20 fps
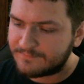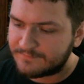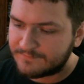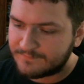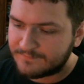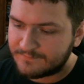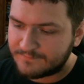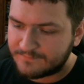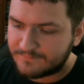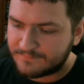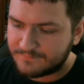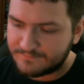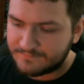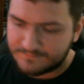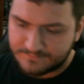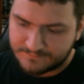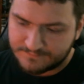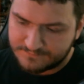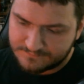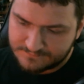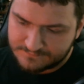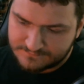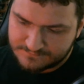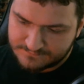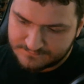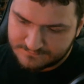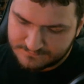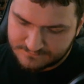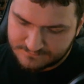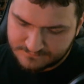
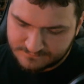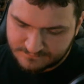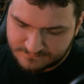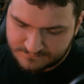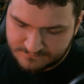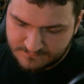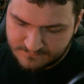(silence)